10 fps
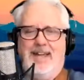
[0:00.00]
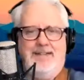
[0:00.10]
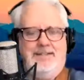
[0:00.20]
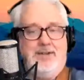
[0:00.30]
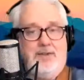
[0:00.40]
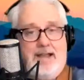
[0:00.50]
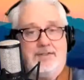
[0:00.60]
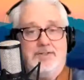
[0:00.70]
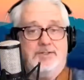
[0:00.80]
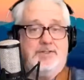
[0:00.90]
so the
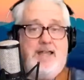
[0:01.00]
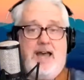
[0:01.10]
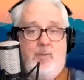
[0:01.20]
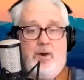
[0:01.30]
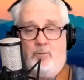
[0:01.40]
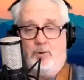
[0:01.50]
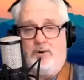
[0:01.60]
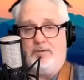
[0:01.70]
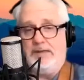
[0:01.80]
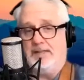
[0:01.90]
answers to that one
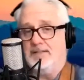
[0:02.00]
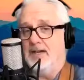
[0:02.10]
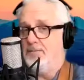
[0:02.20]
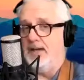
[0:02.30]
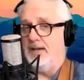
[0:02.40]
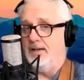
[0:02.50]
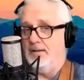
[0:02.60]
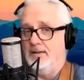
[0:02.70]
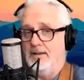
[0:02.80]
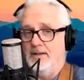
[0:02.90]
were the subtitle